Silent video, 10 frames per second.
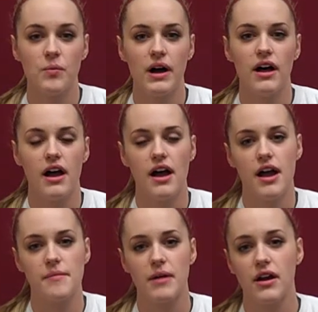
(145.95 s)
Well,
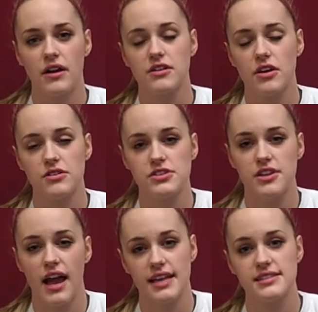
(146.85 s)
um, our coach
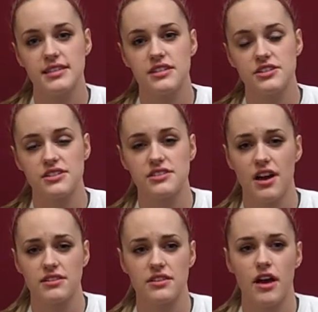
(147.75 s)
Heisey, she's
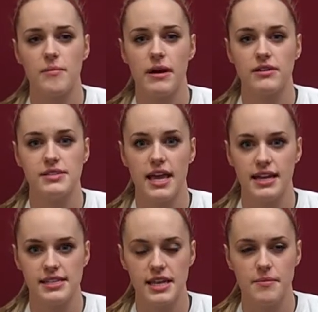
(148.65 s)
talked a lot about a
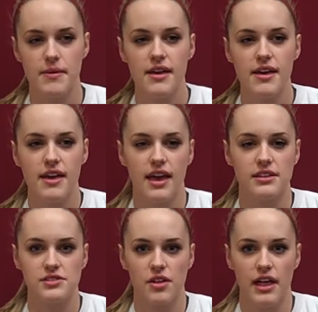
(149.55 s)
take team
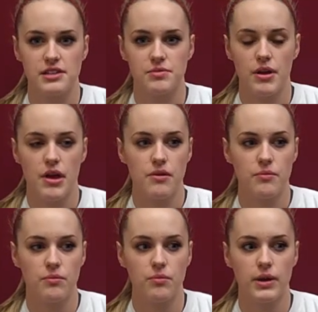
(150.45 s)
and so that's what
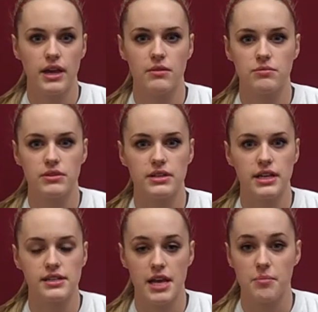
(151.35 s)
we
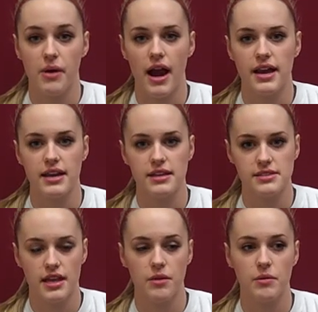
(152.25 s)
really take pride in
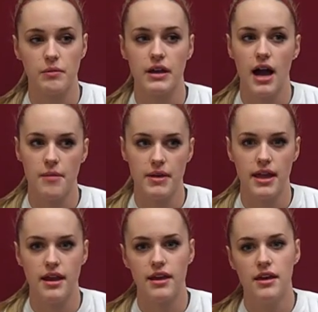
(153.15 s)
is like when we come in,